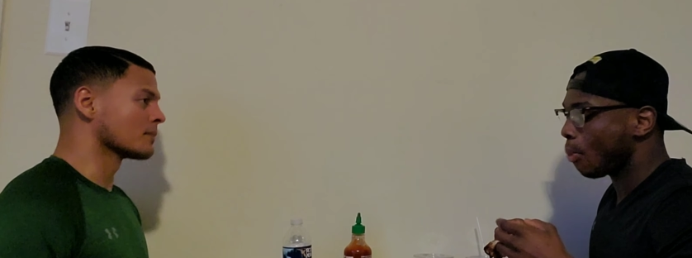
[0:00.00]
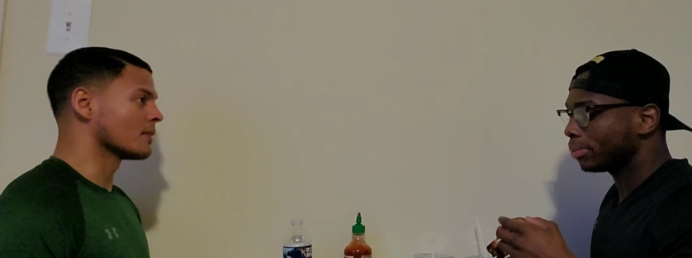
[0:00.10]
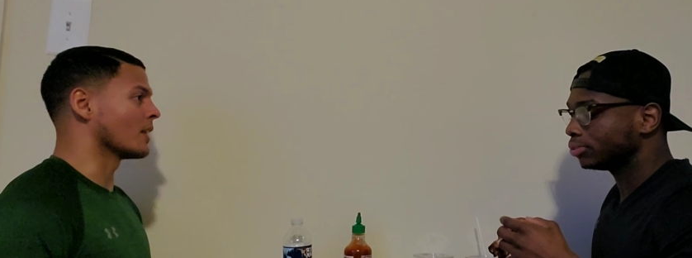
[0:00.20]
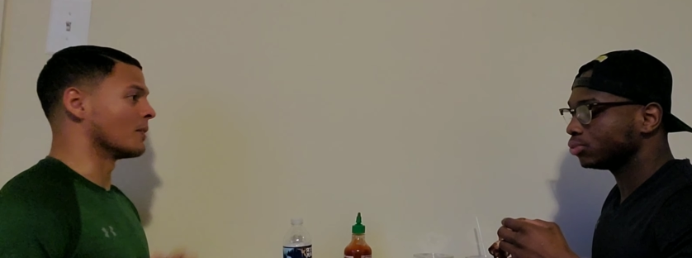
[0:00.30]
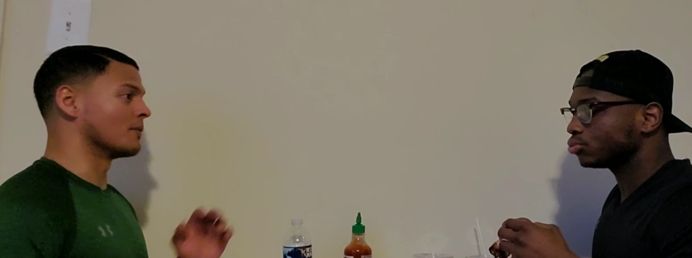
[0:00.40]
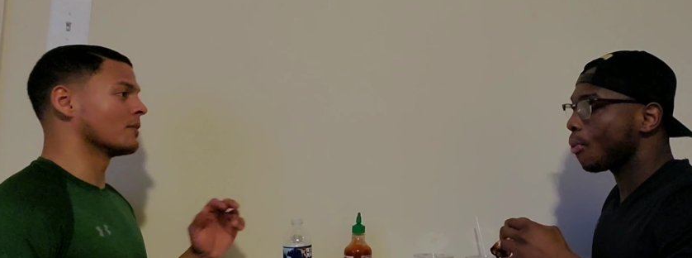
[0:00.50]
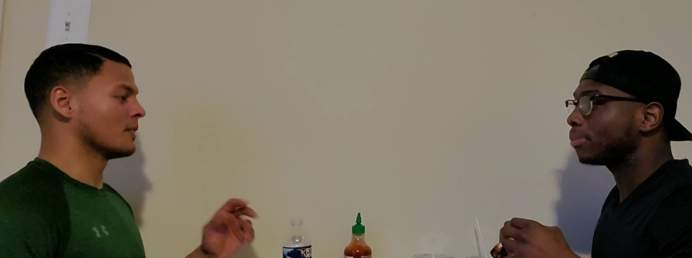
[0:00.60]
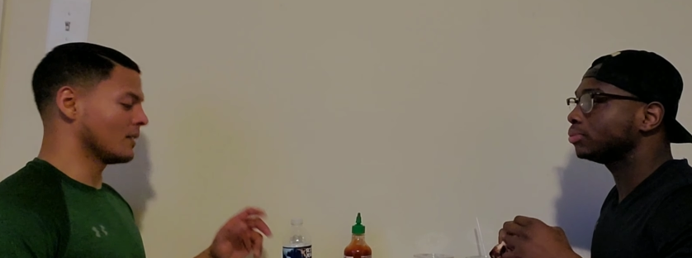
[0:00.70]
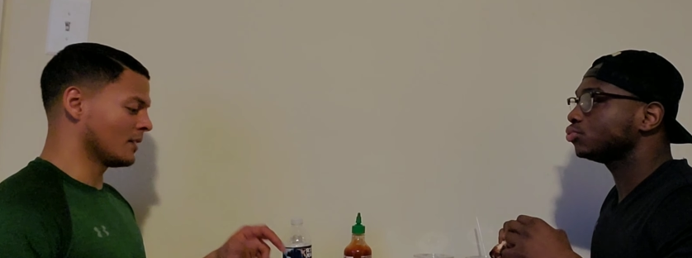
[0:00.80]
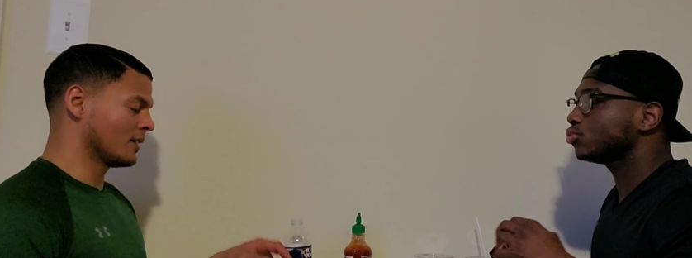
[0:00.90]
Speaker 1: life.
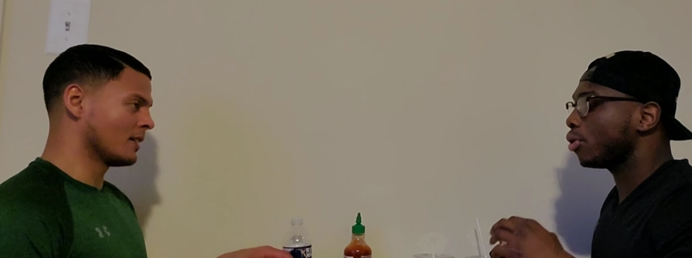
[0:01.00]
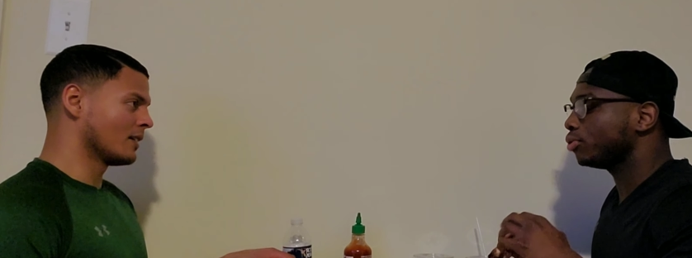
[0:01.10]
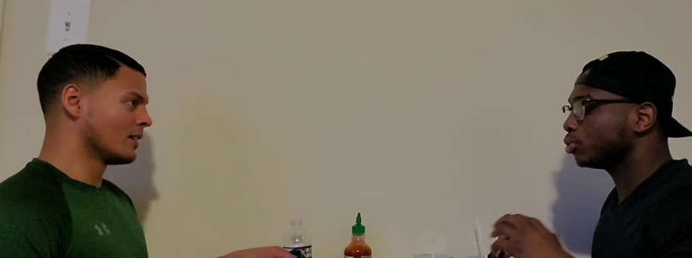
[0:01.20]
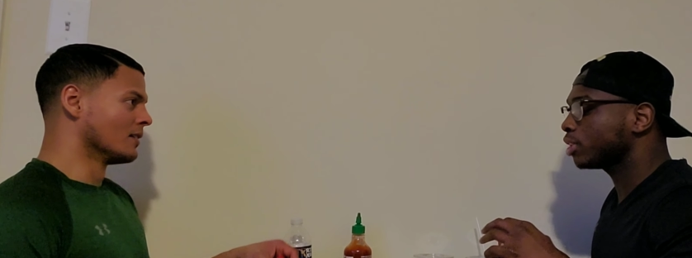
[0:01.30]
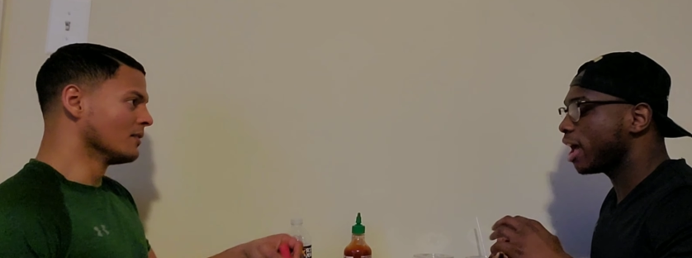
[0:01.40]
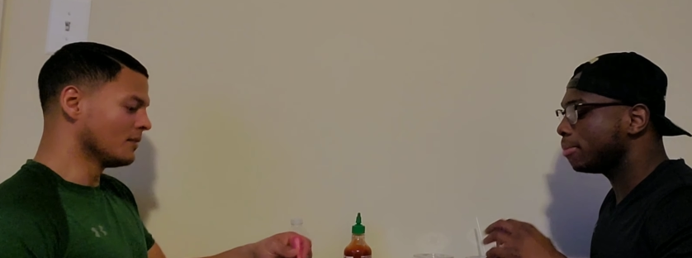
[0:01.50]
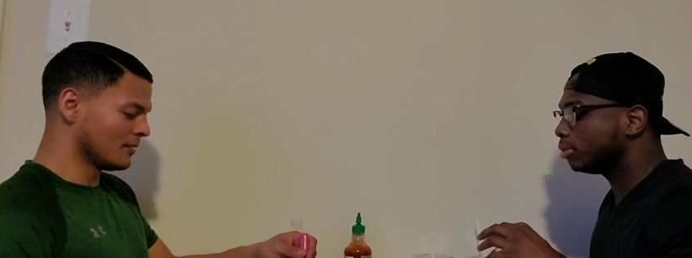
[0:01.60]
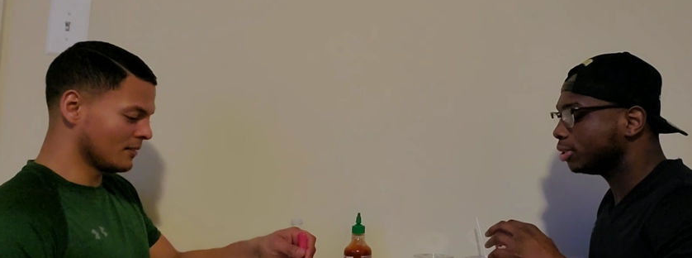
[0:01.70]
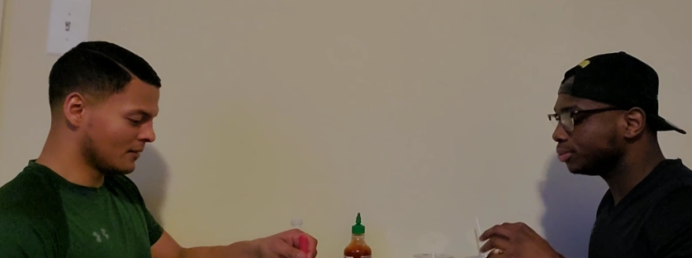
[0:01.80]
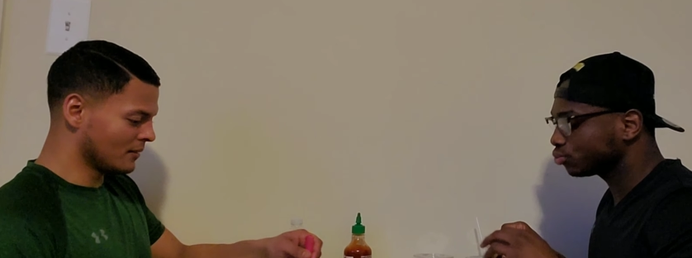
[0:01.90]
No, no cap,
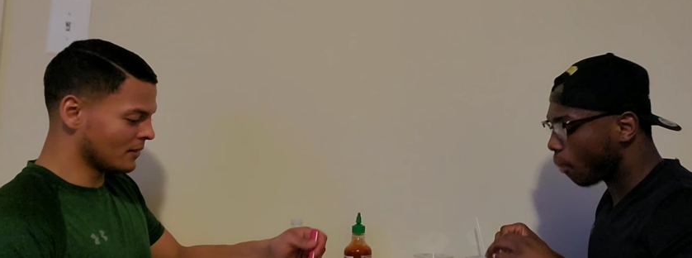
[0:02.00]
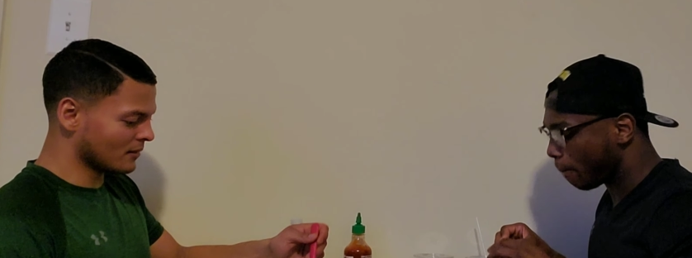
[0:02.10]
bro.